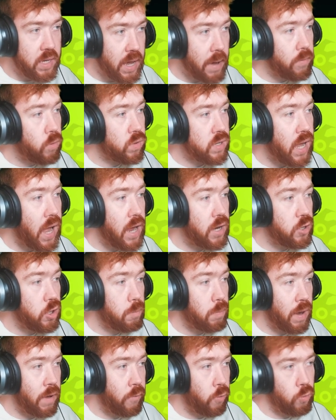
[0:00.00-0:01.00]
you get towards a high
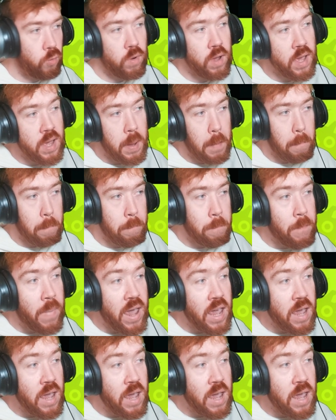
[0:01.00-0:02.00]
dupe level,
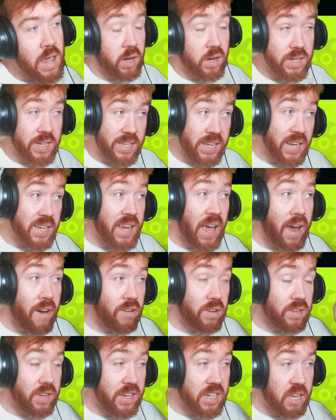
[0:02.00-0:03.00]
maybe because this
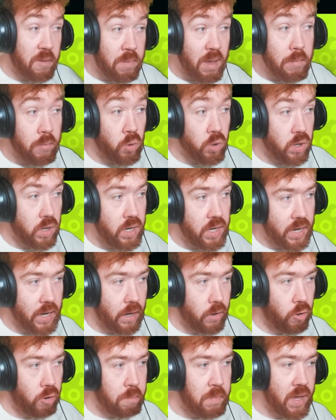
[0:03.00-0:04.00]
character is a bit more unique a
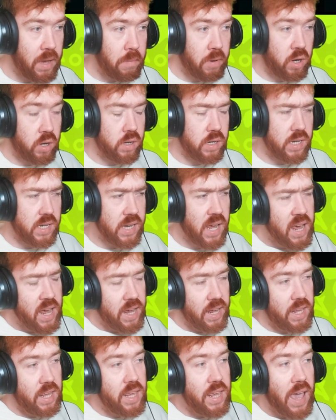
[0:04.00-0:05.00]
little bit, because
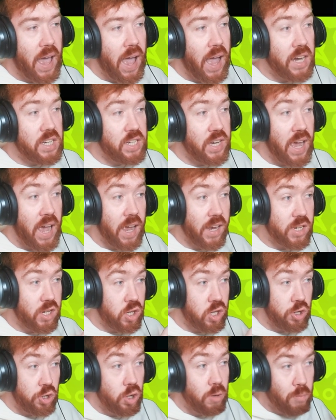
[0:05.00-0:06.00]
he actually has
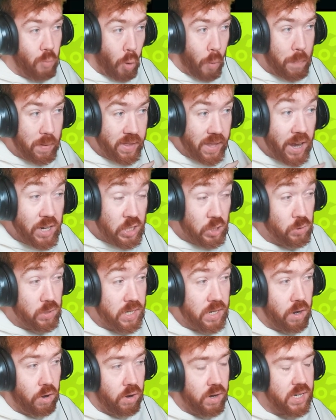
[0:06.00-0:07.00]
2 more potential
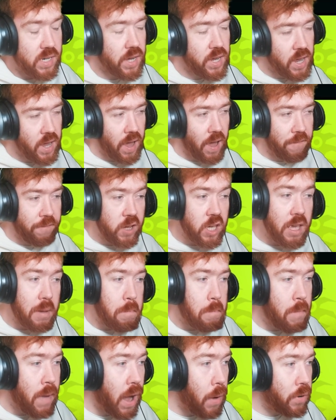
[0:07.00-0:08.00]
slots, I think you
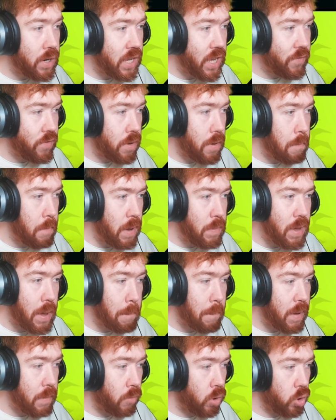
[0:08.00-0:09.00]
might want to give him maybe a bit